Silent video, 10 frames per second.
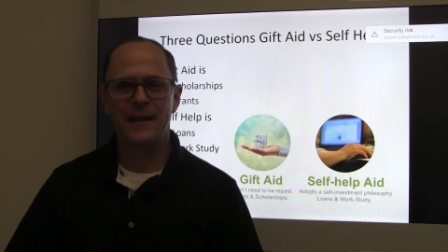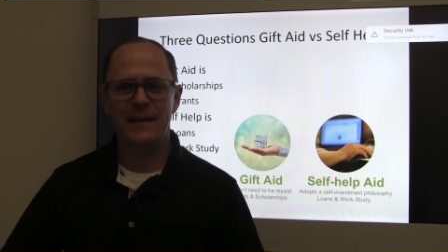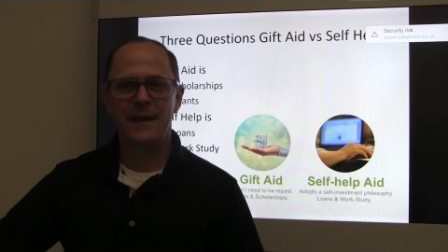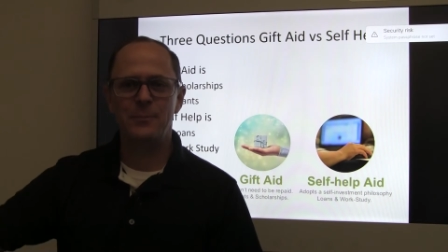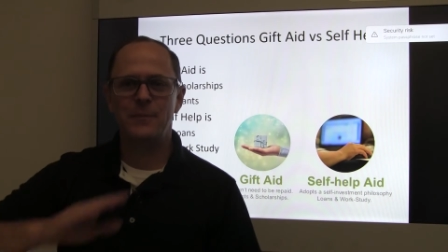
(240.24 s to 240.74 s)

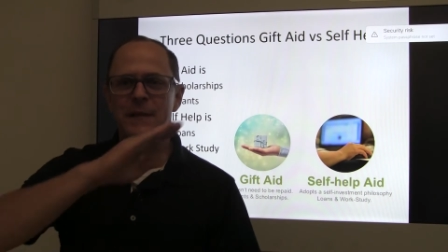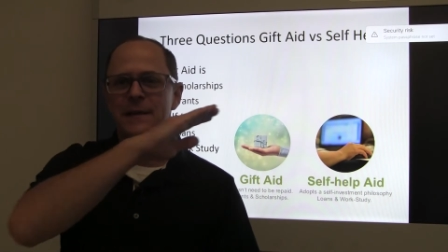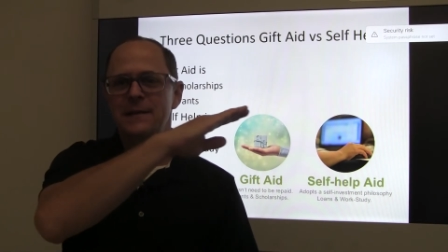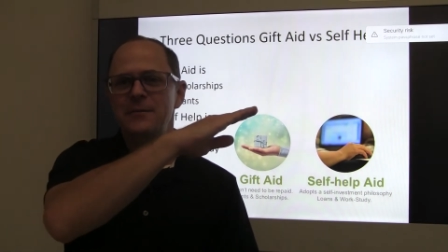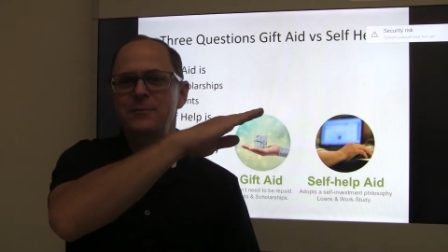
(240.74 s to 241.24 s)
Yep, the
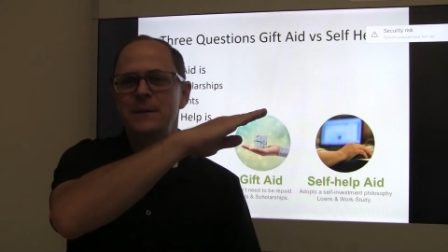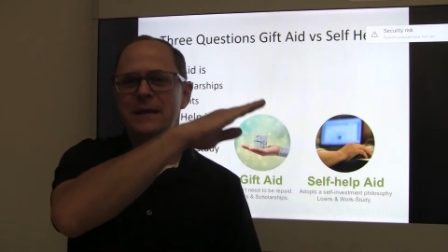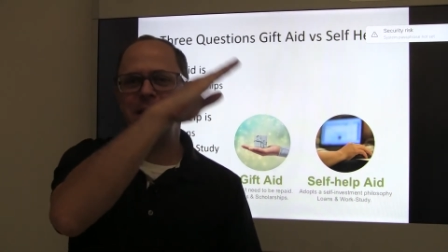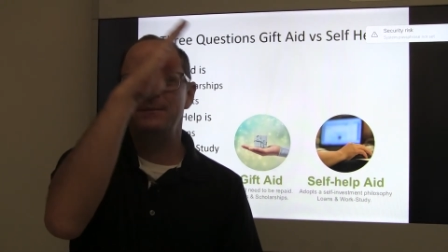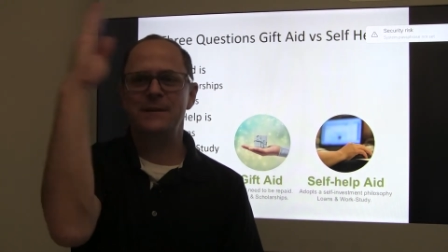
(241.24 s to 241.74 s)
11
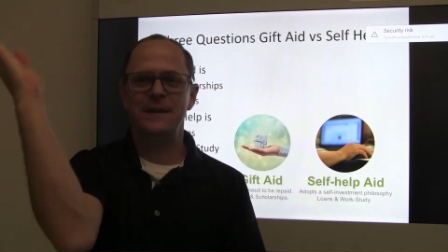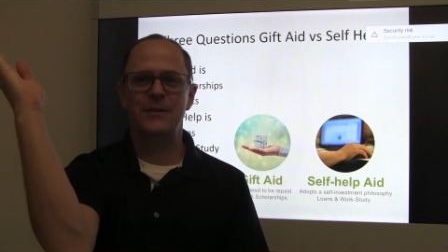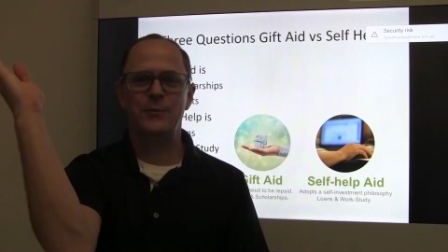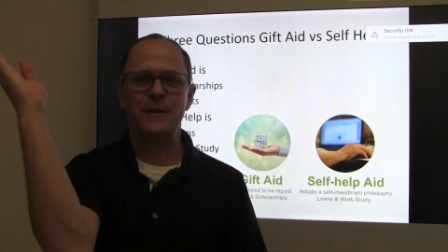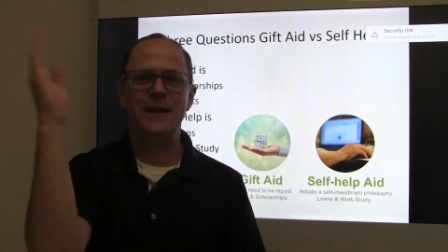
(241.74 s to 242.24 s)
p.m. to the
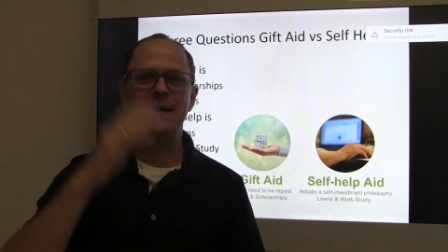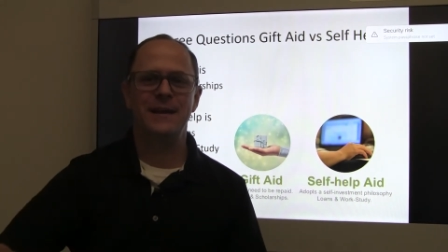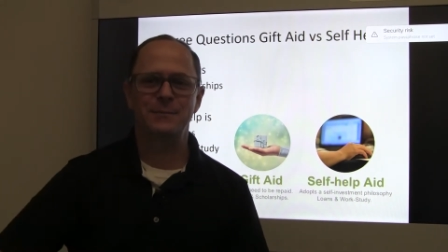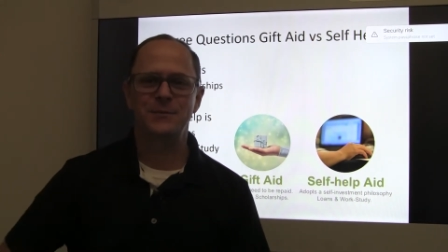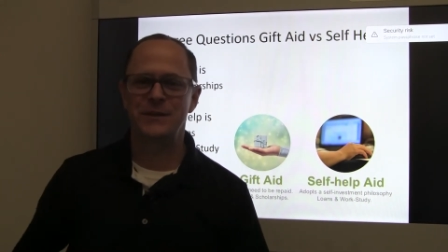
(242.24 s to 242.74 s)
3
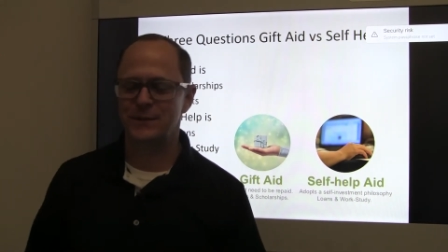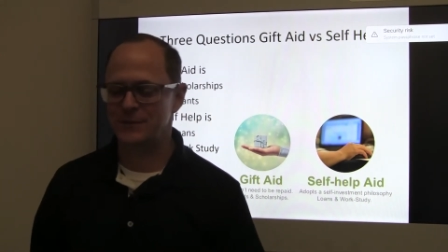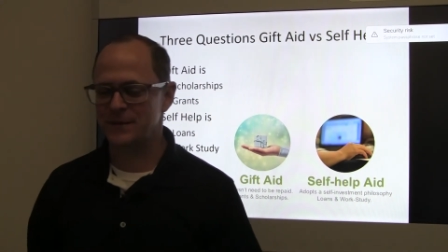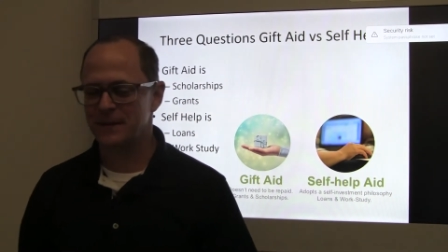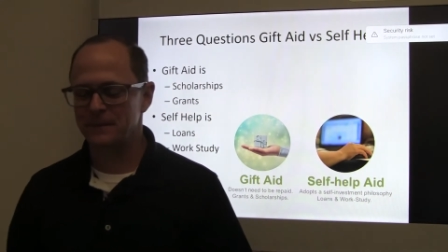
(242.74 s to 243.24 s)
a.m.
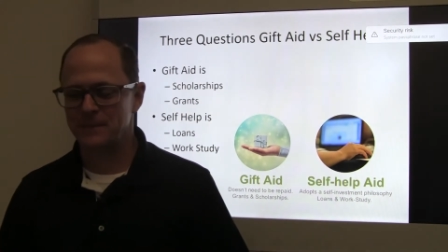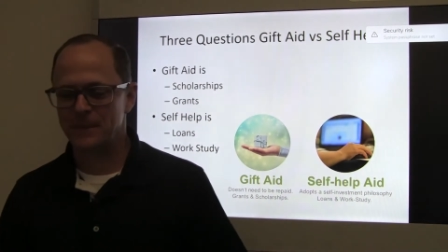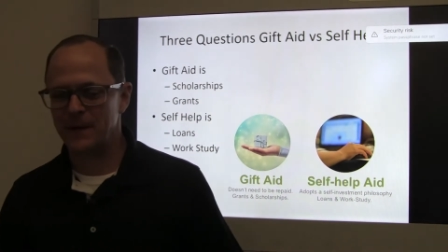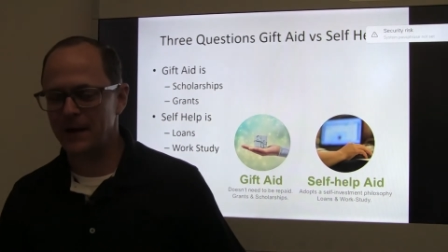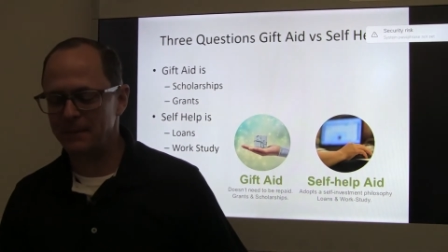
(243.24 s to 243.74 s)
shift.
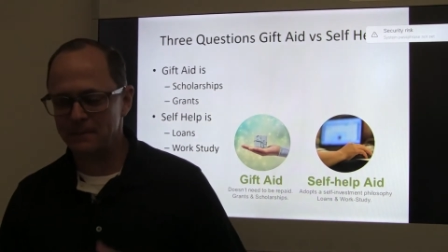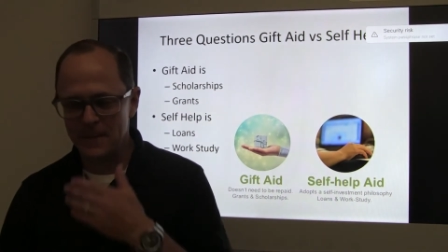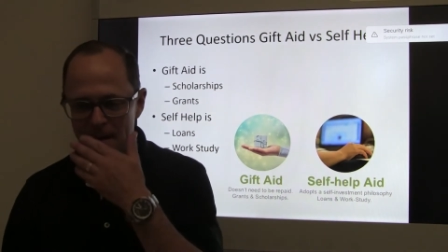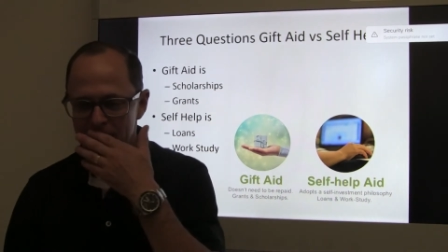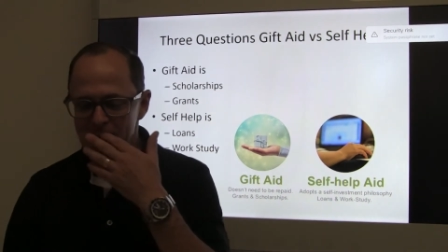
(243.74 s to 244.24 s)
Okay.
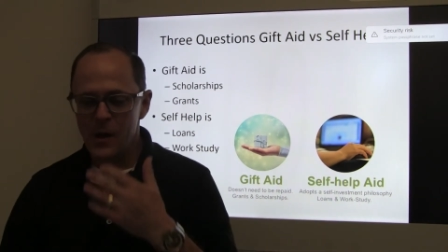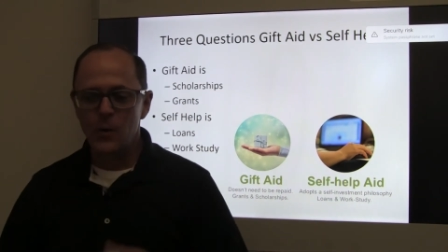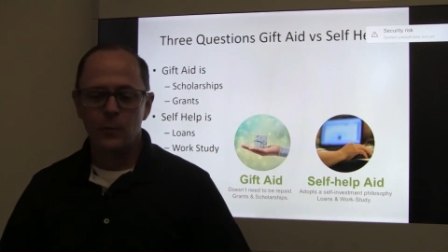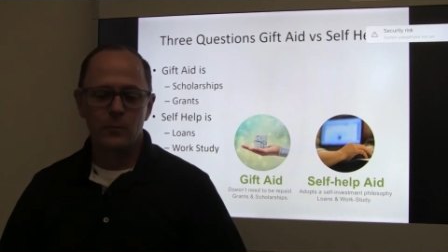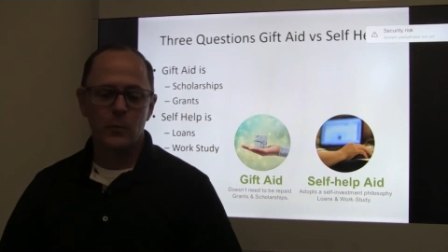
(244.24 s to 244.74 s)

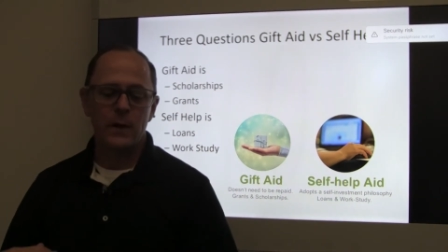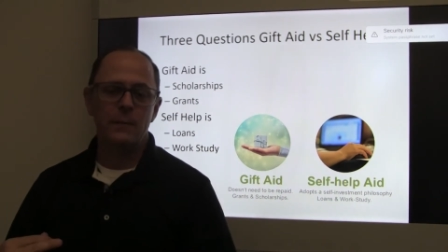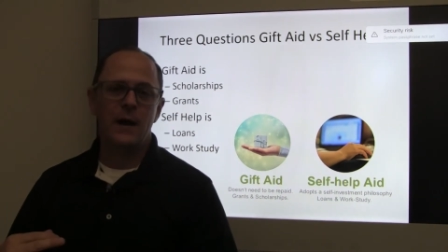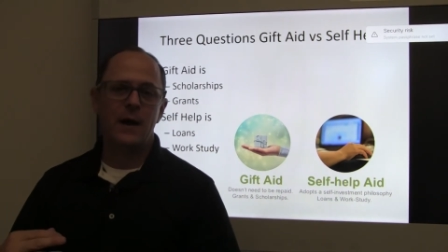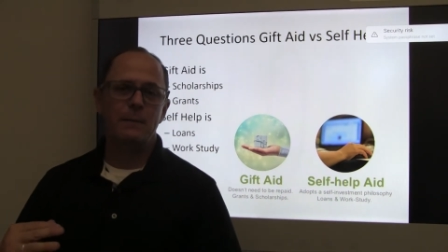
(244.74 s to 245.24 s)
When
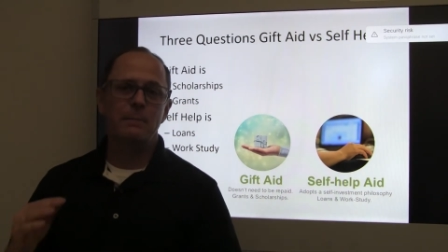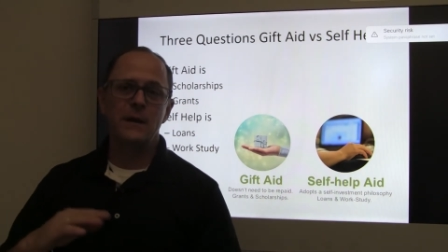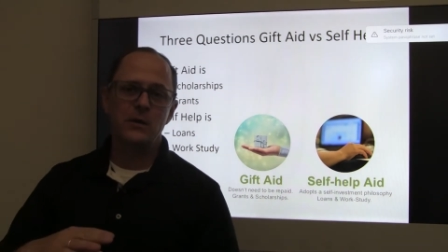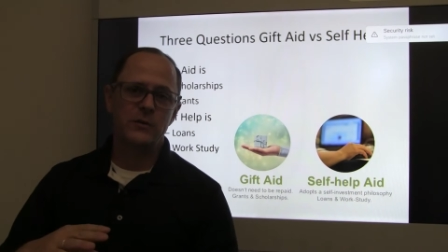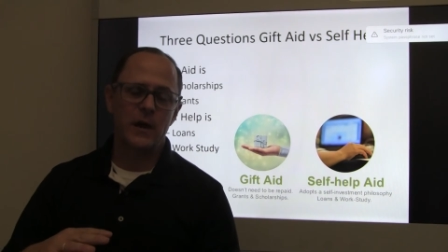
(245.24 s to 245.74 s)
my
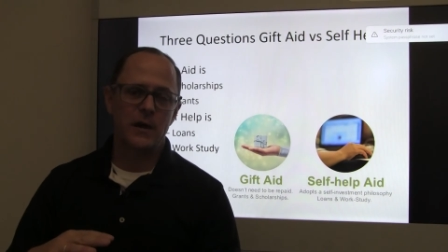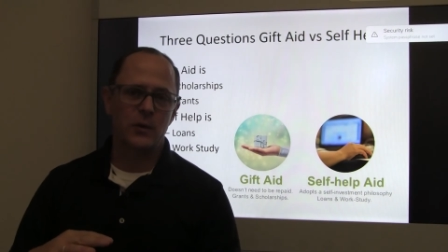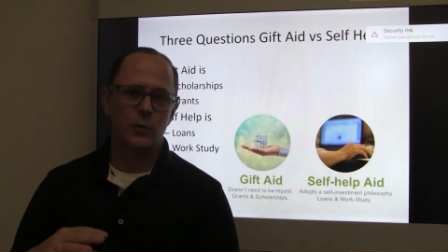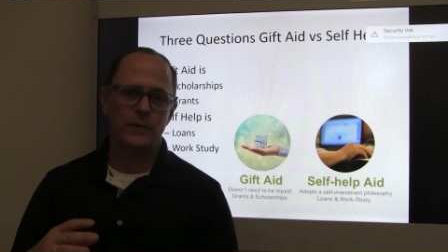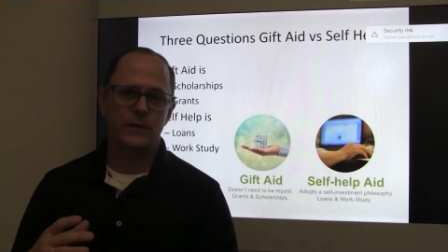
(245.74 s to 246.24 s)
middle daughter
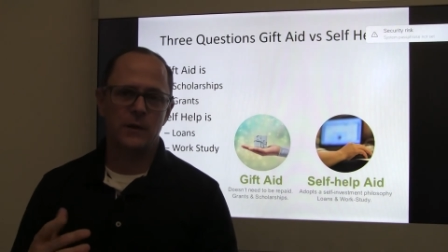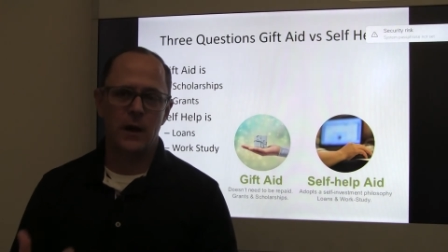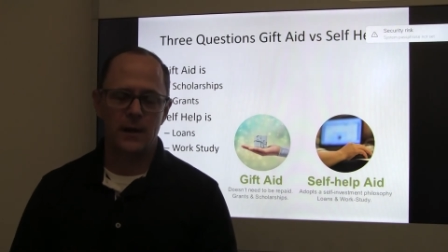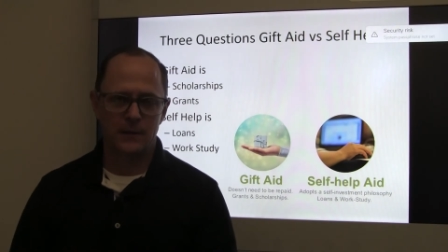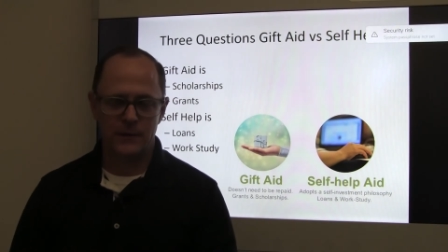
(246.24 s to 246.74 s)
was in
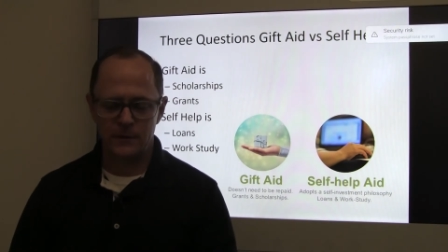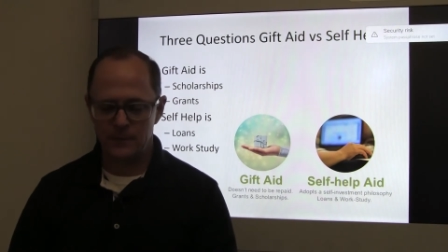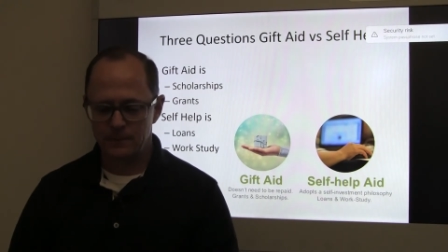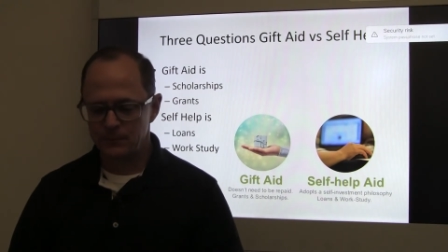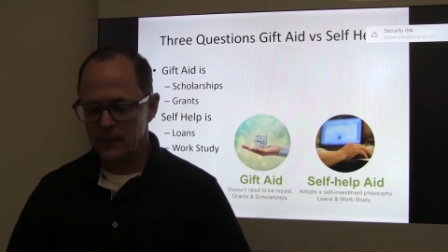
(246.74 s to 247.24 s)
college,
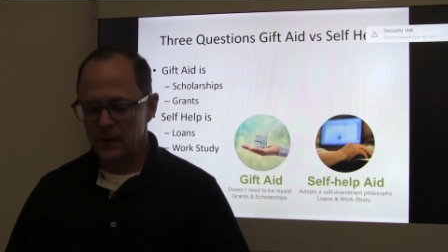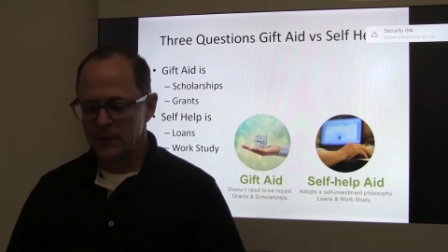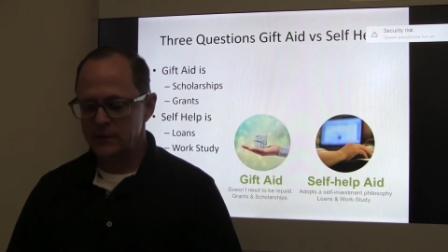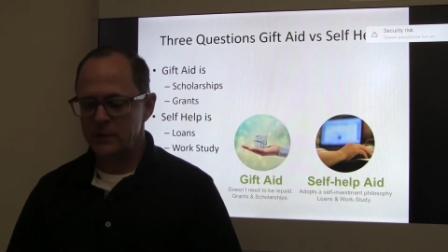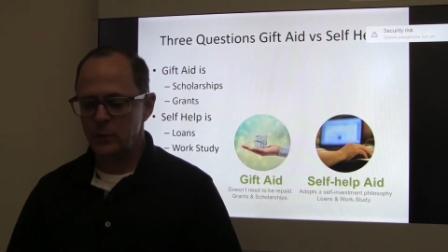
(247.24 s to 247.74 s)

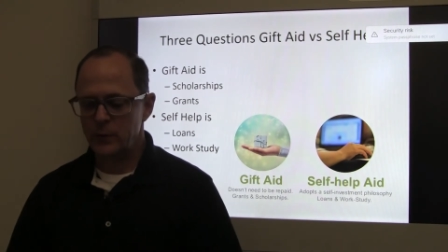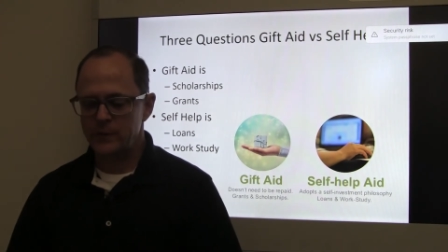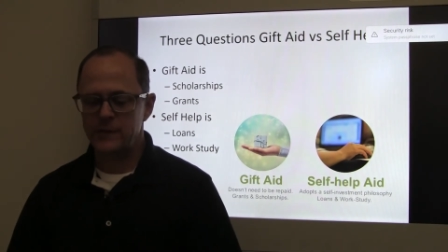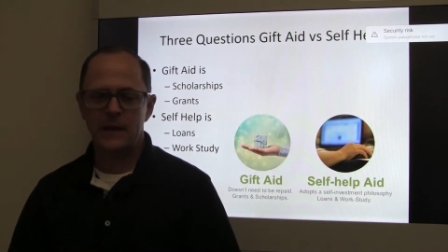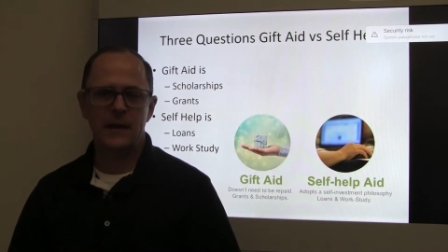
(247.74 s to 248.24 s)
she was
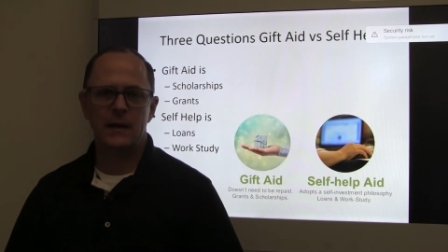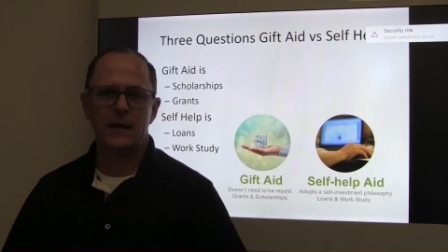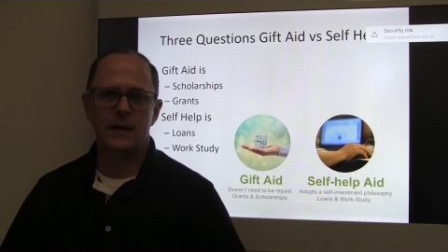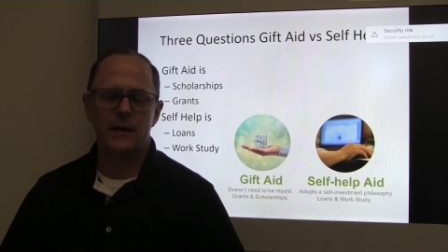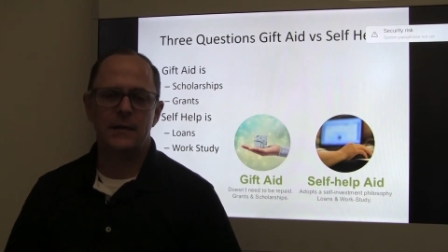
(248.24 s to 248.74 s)
sitting
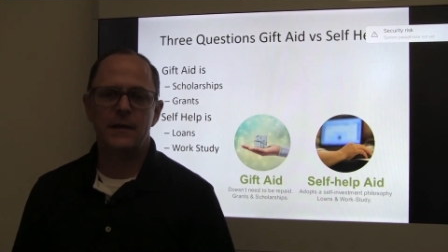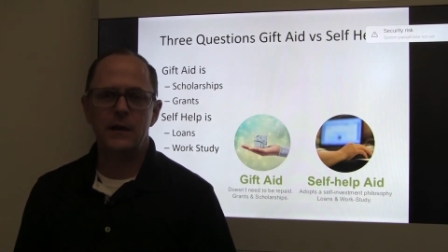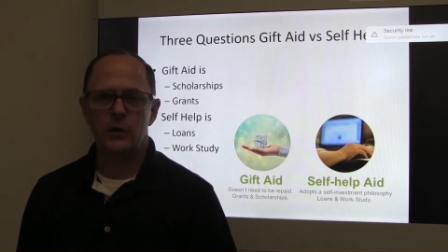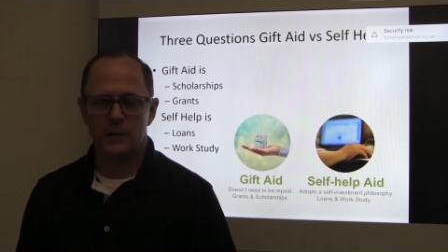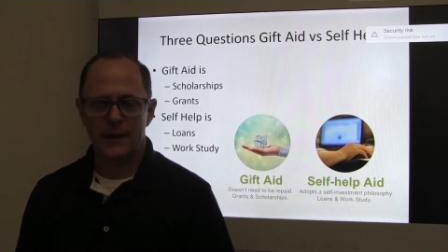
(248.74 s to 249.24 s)
in a
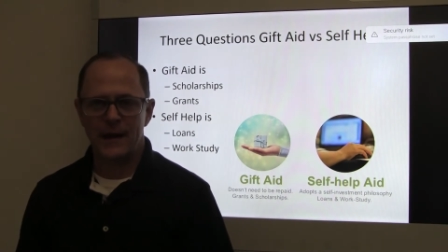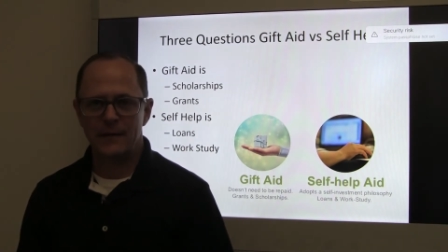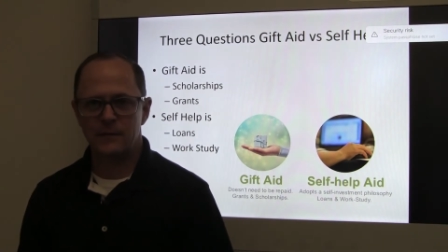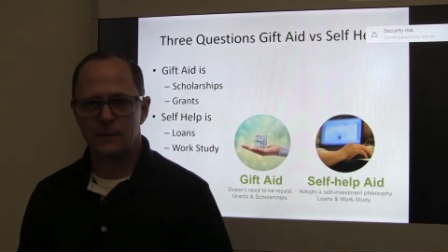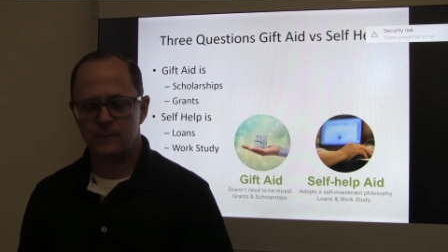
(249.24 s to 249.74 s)
theater class,